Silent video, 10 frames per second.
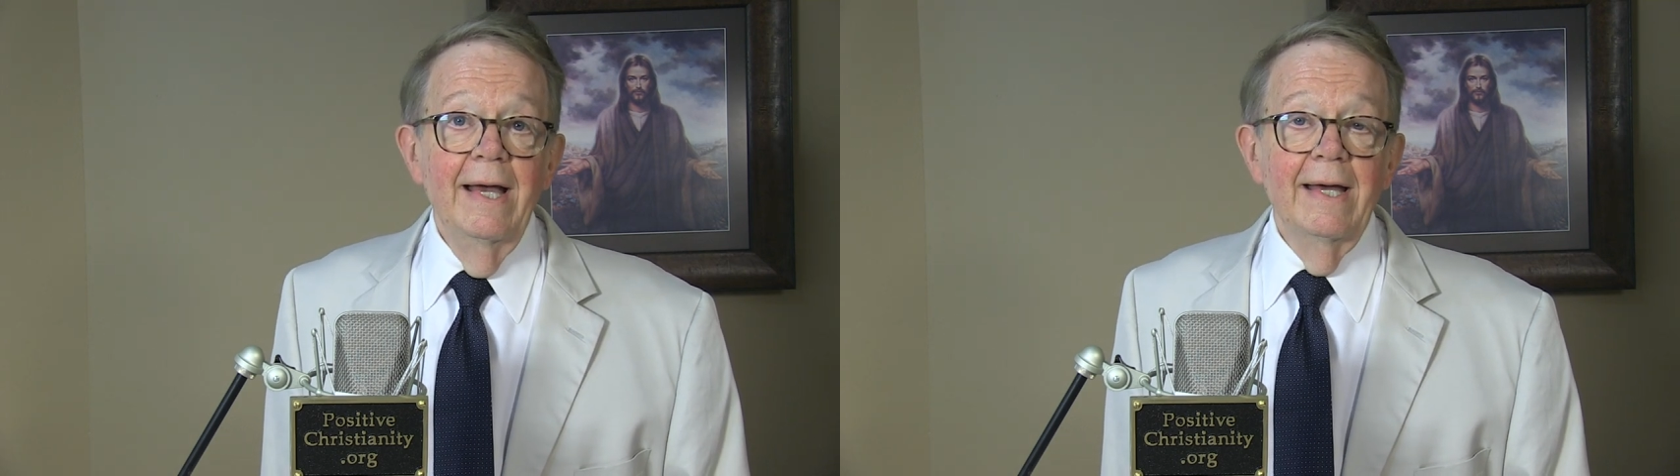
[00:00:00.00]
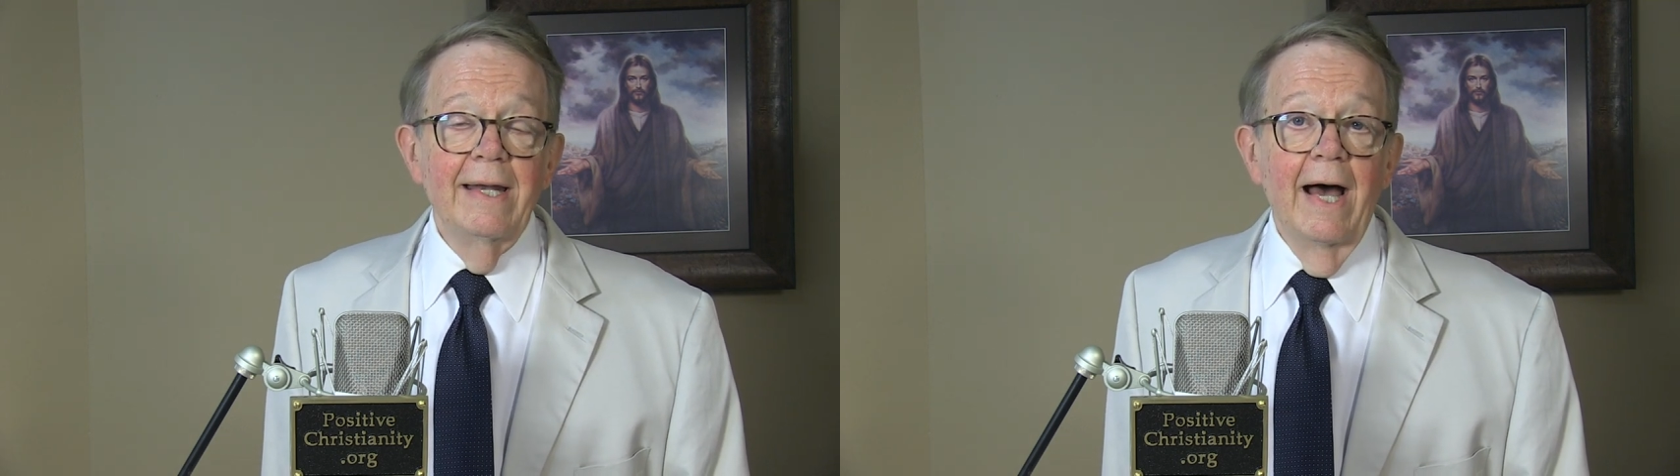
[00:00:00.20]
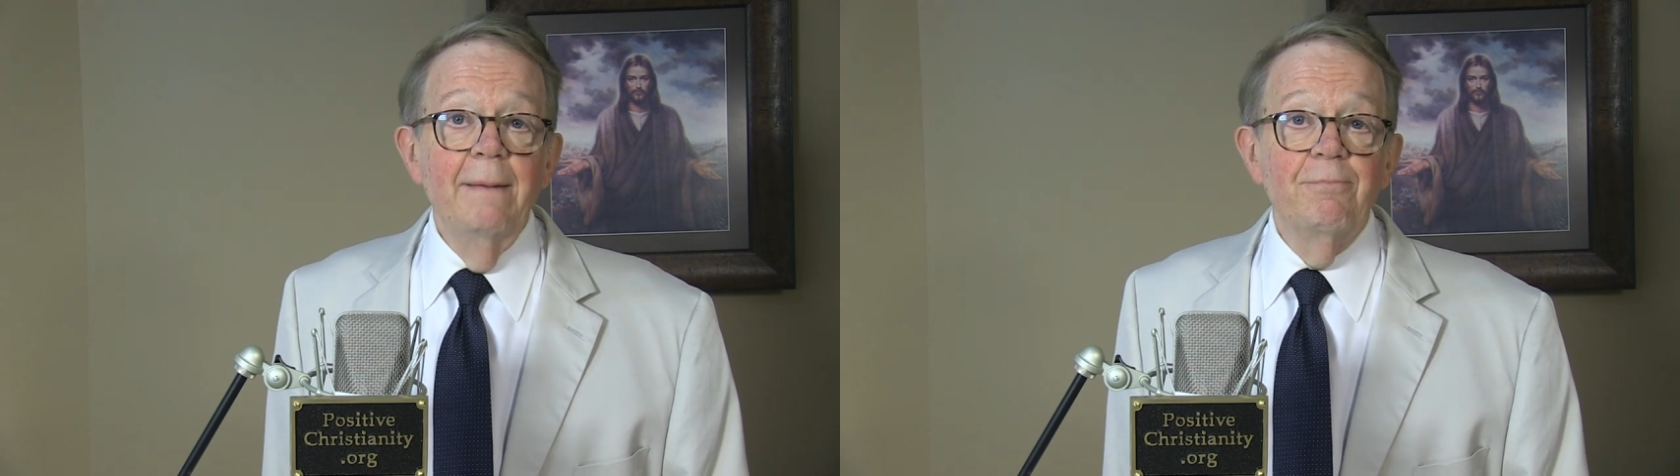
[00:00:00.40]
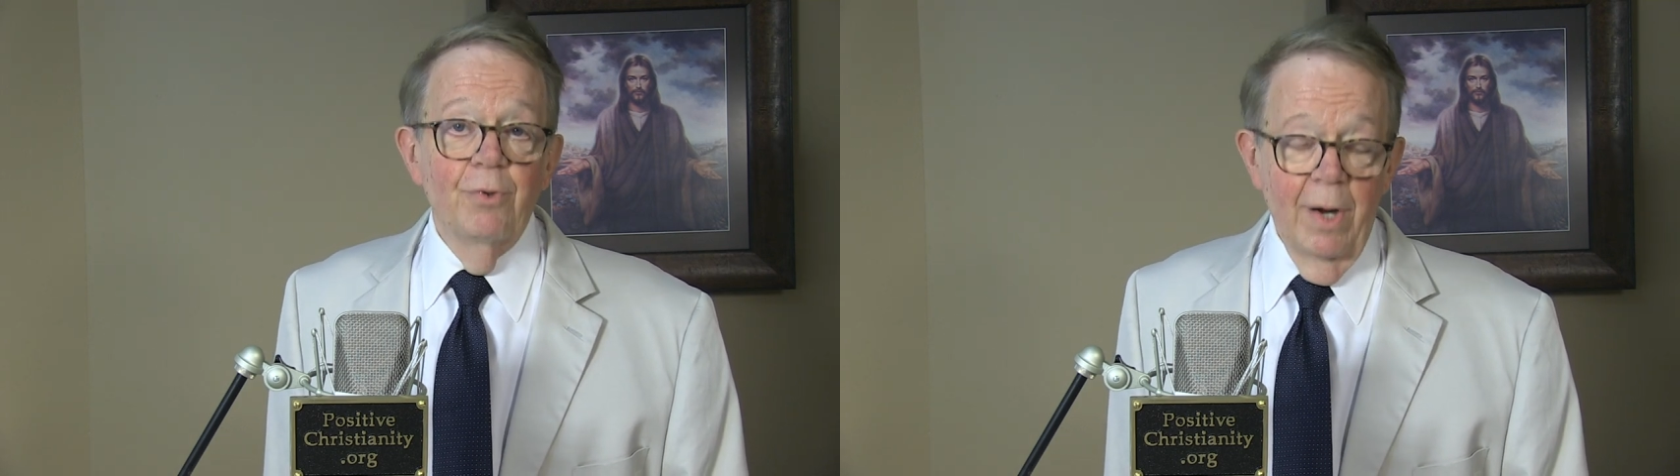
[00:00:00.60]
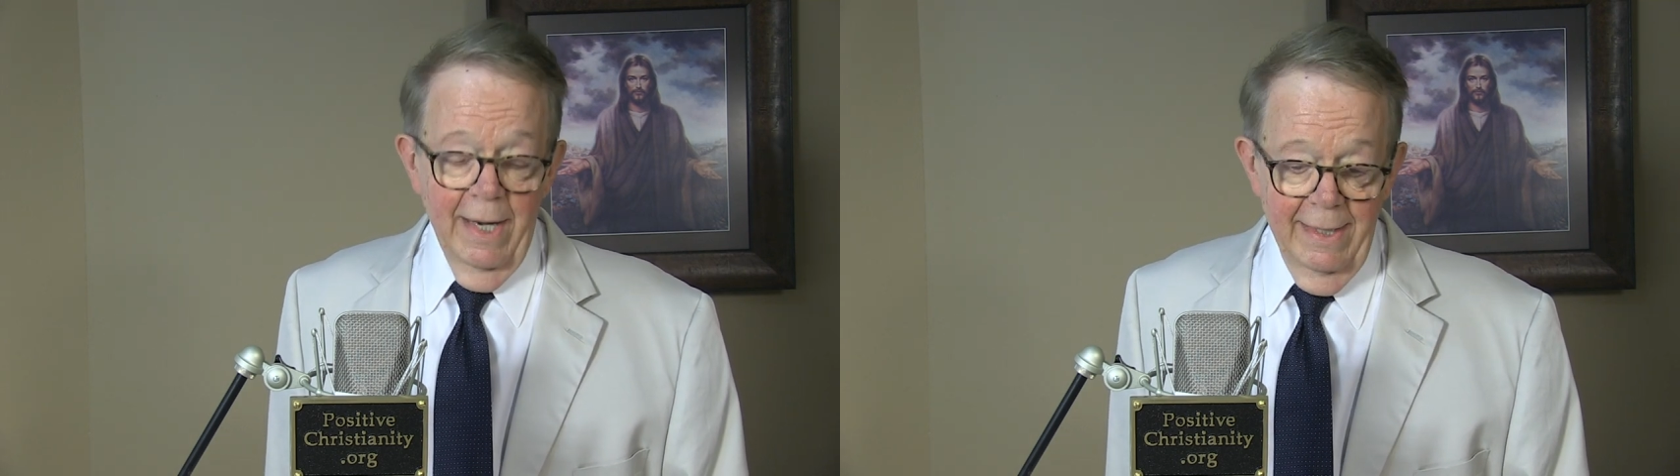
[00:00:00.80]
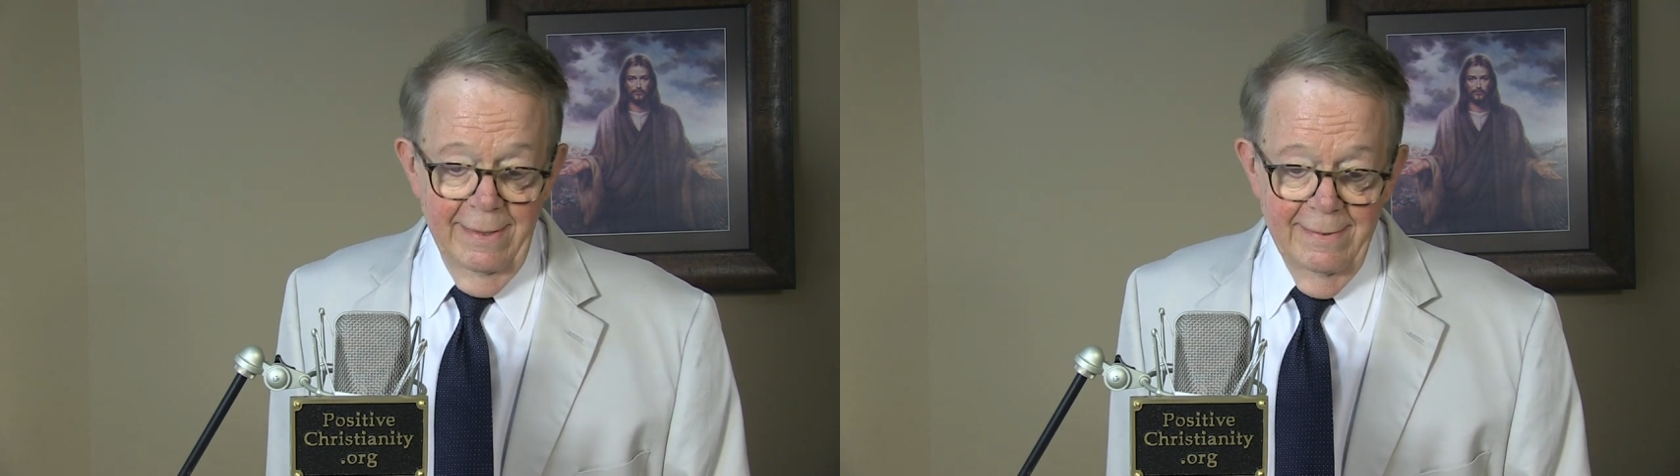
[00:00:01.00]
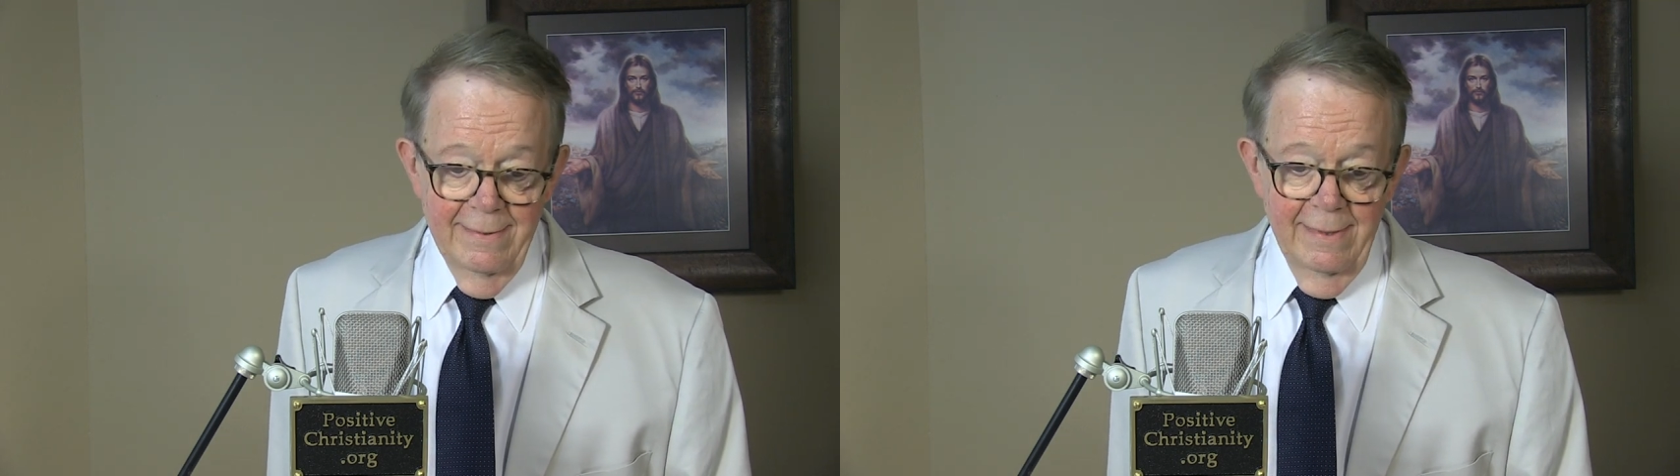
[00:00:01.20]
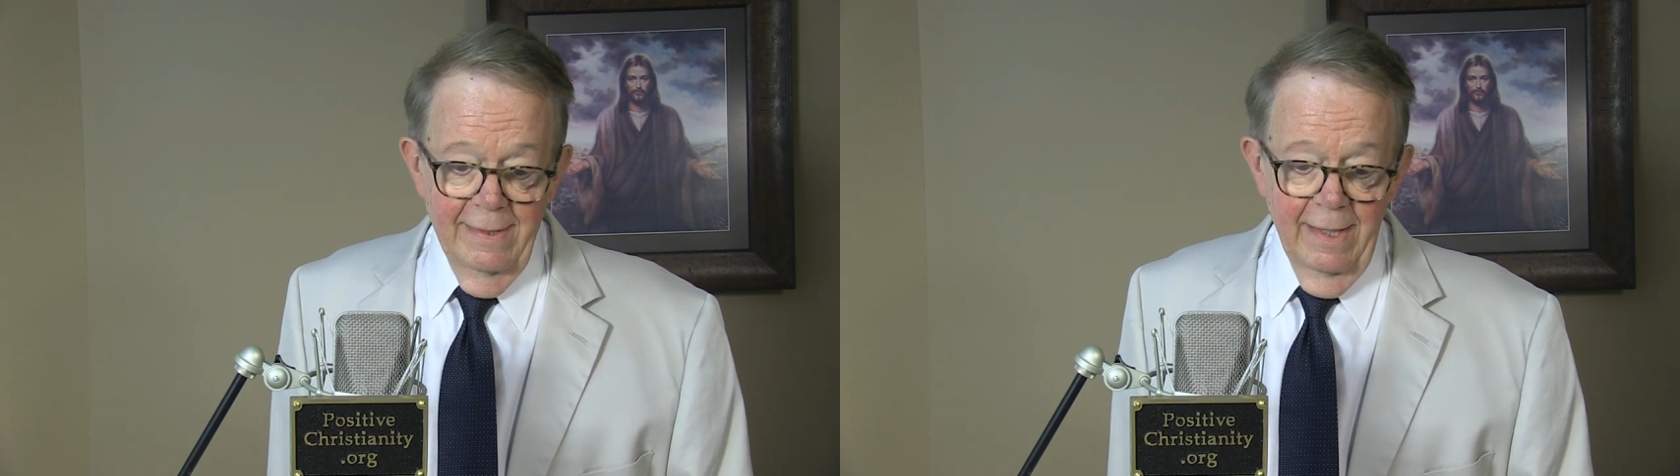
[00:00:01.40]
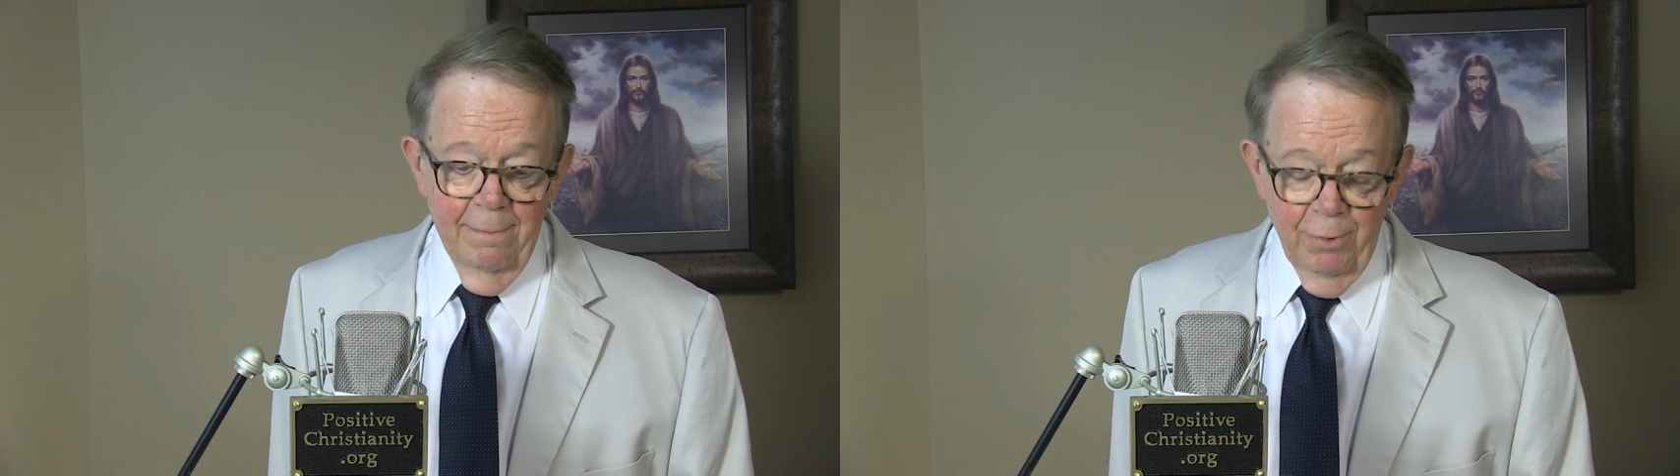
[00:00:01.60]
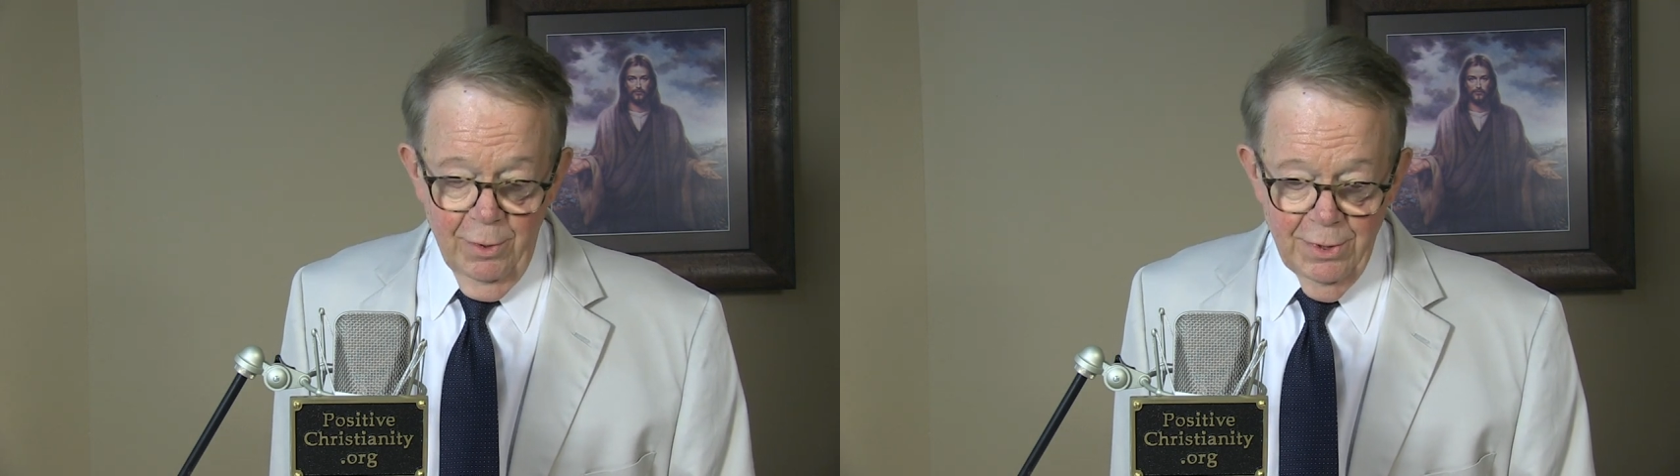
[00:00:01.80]
And I pray
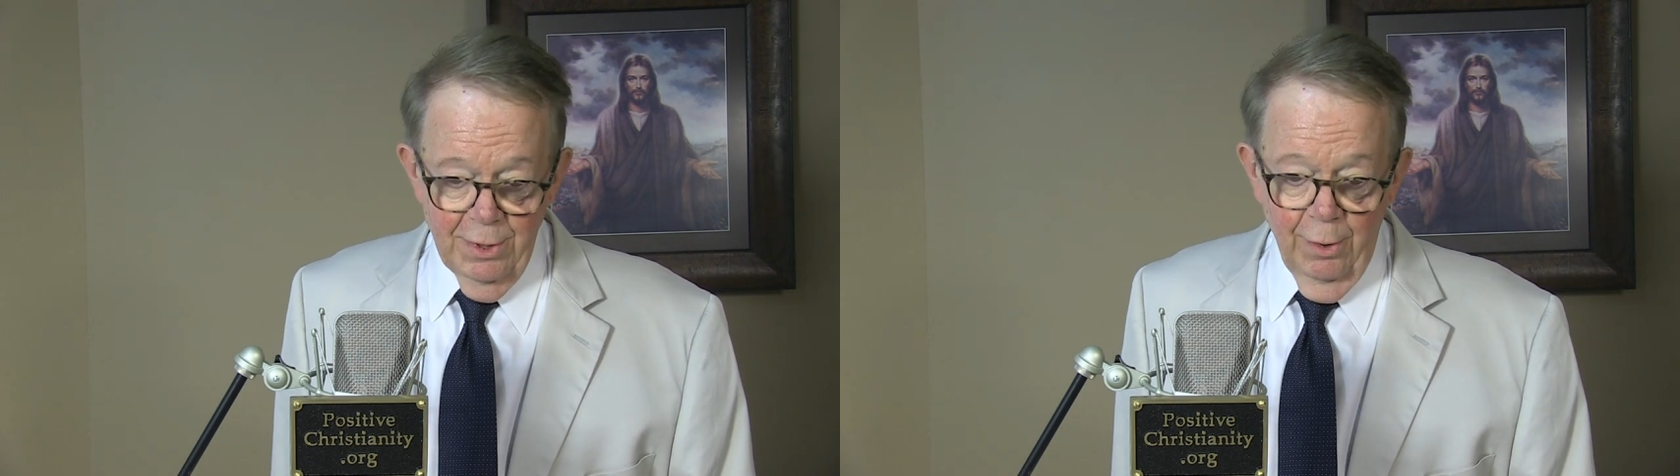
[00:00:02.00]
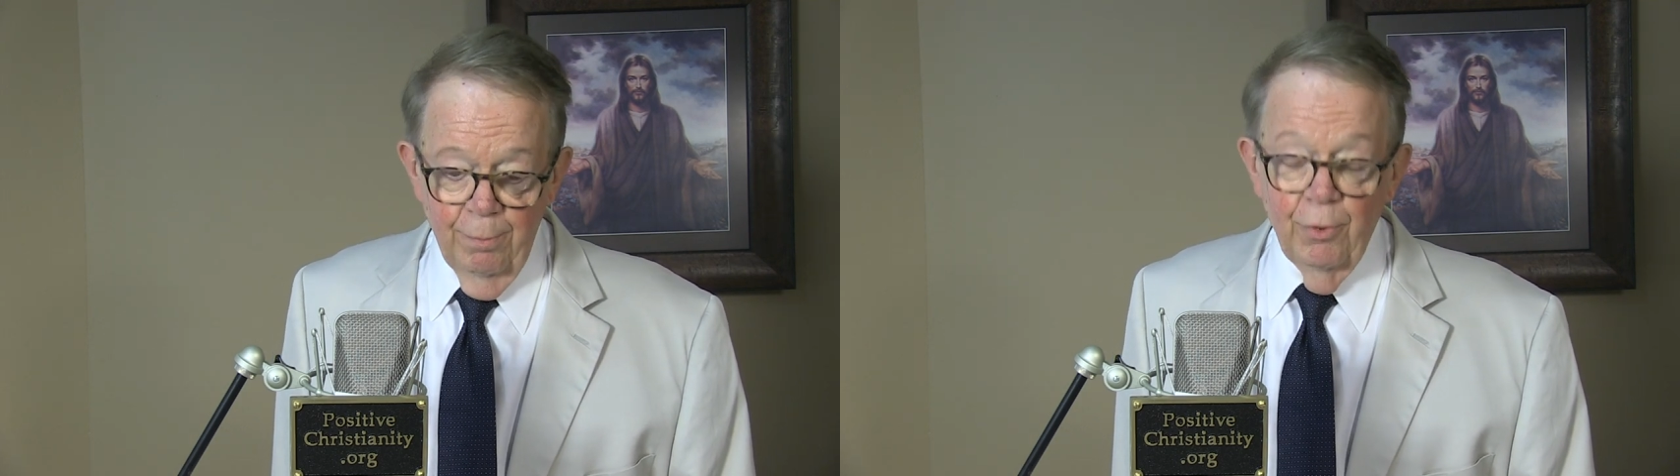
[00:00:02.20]
a personal